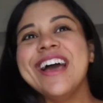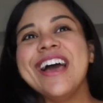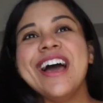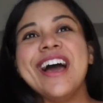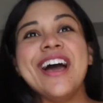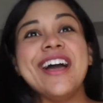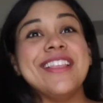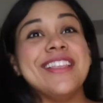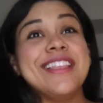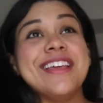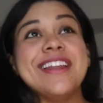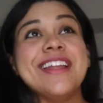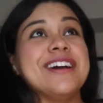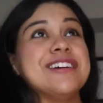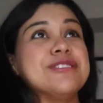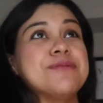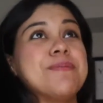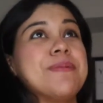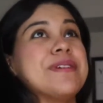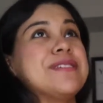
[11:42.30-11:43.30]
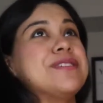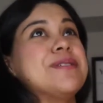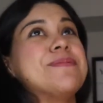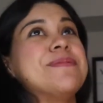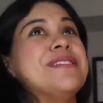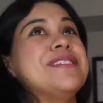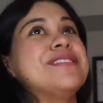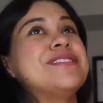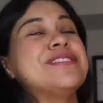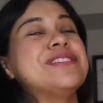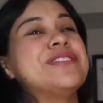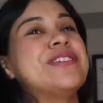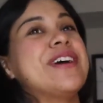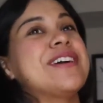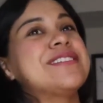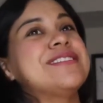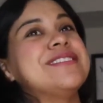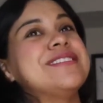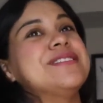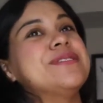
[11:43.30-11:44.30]
I did not expect so many
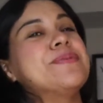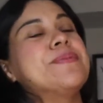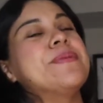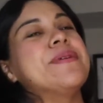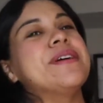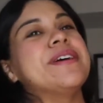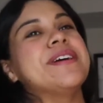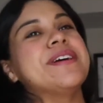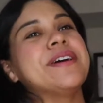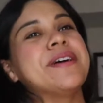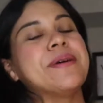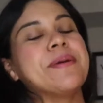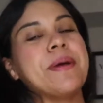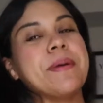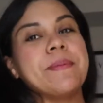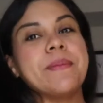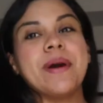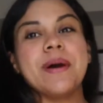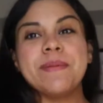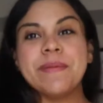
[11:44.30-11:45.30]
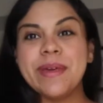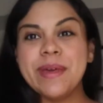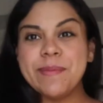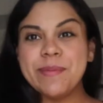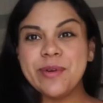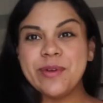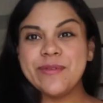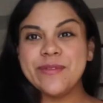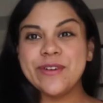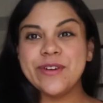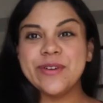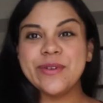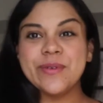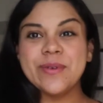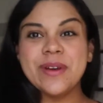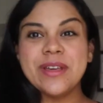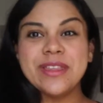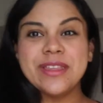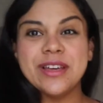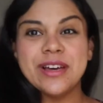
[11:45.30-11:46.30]
distractions, but my mom came over
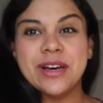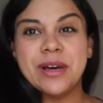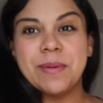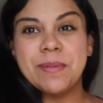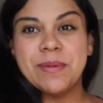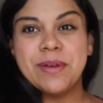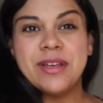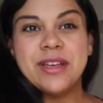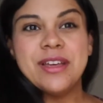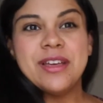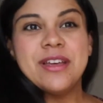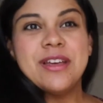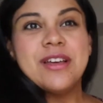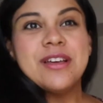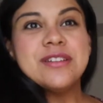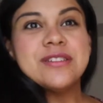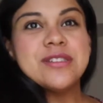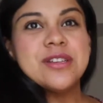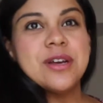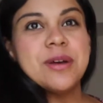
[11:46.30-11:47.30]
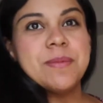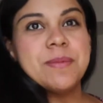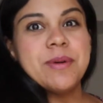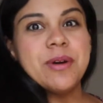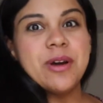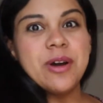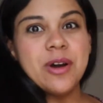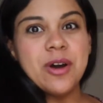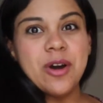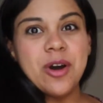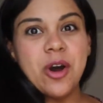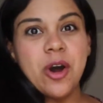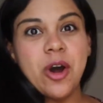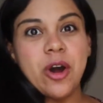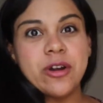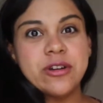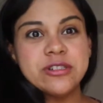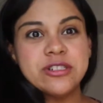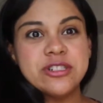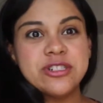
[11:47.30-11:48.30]
with some
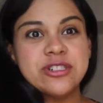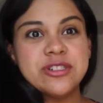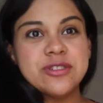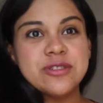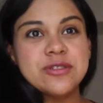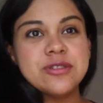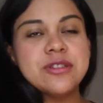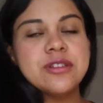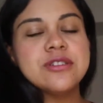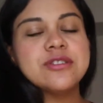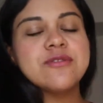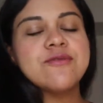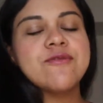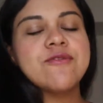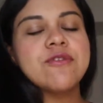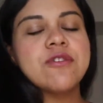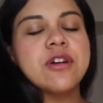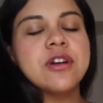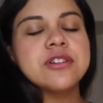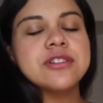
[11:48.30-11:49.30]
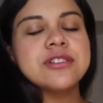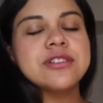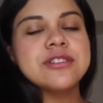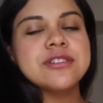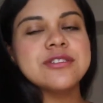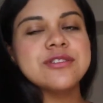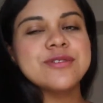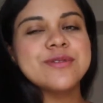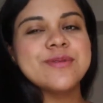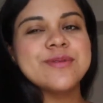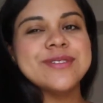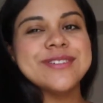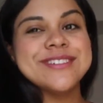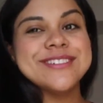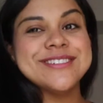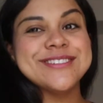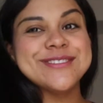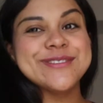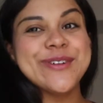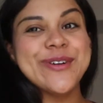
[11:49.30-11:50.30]
orange juice, freshly
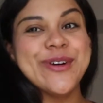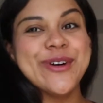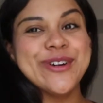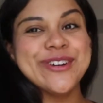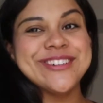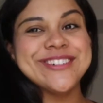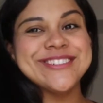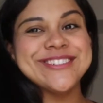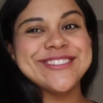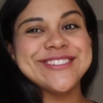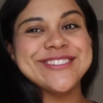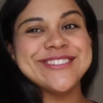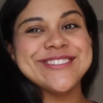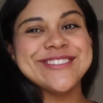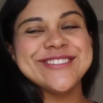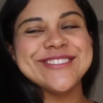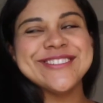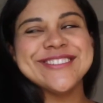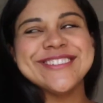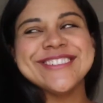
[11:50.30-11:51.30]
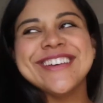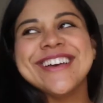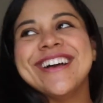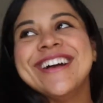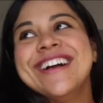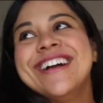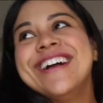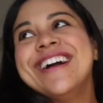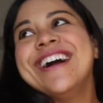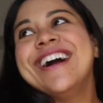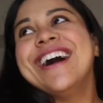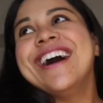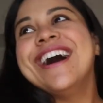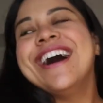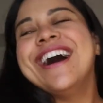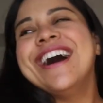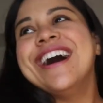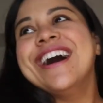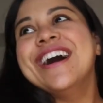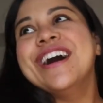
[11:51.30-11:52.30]
squeezed orange juice,
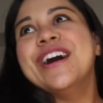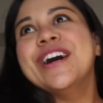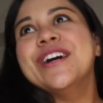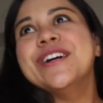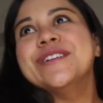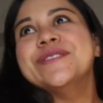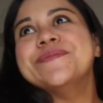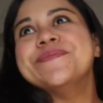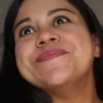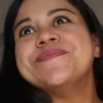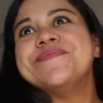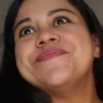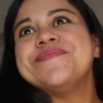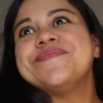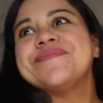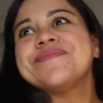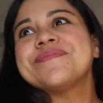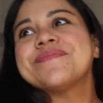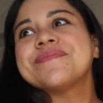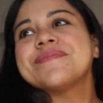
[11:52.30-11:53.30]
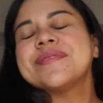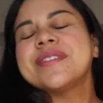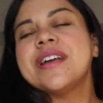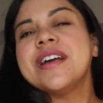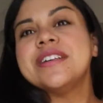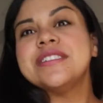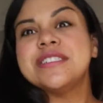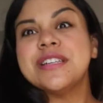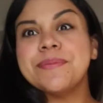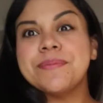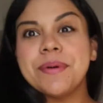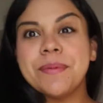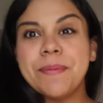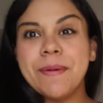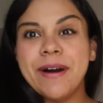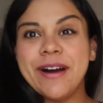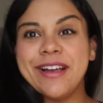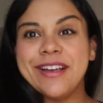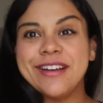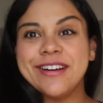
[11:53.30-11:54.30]
and some
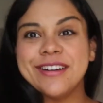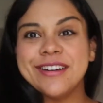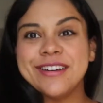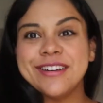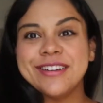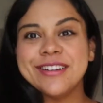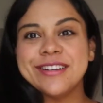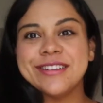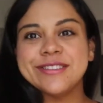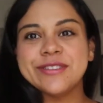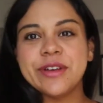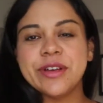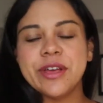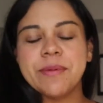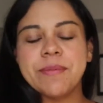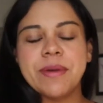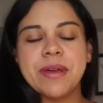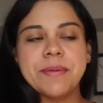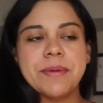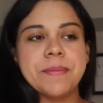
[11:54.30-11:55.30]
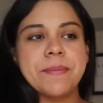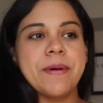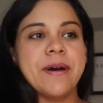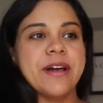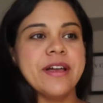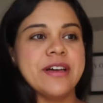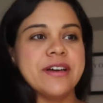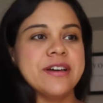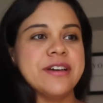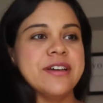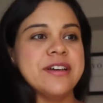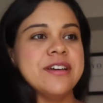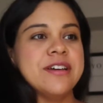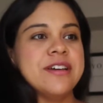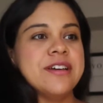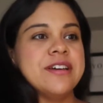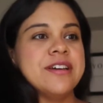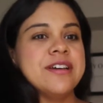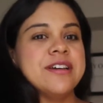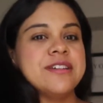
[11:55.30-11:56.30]
papaya, so I can make a papaya
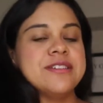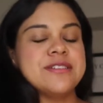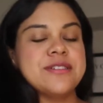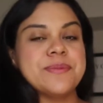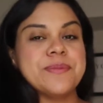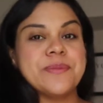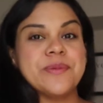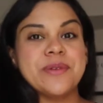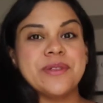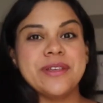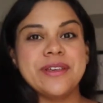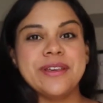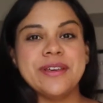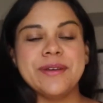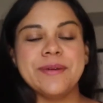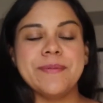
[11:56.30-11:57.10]
smoothie.